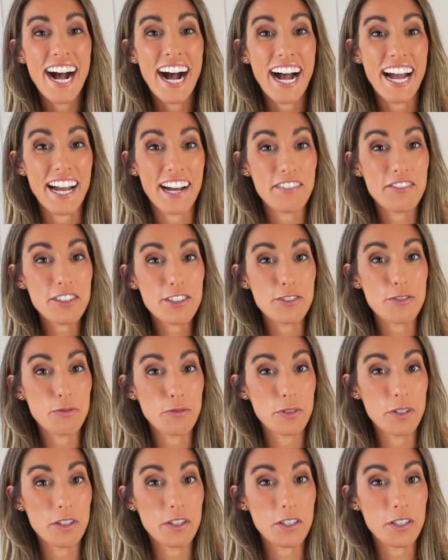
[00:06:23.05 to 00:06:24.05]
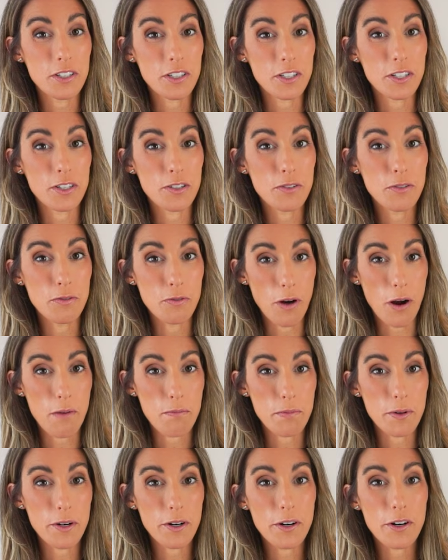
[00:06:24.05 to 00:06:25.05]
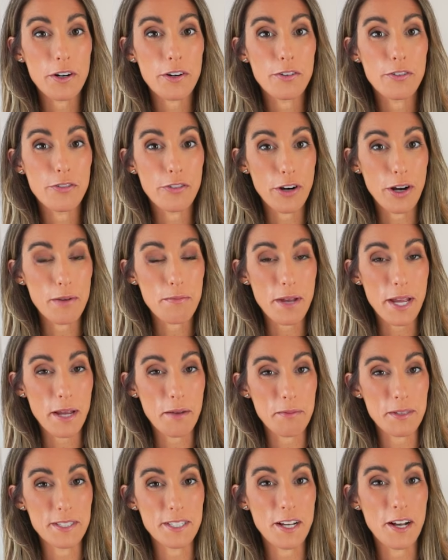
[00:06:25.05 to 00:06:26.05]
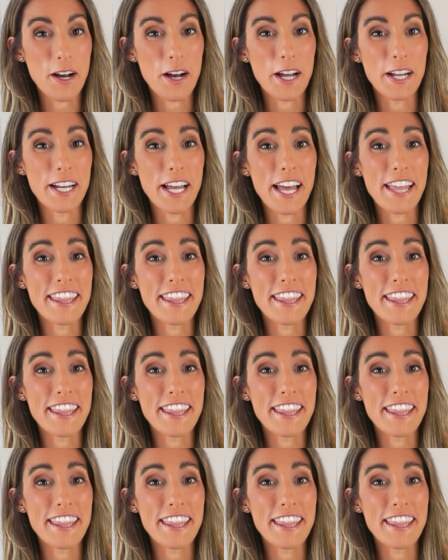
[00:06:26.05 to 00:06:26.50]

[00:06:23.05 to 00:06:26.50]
I have this really cute romper from Amazon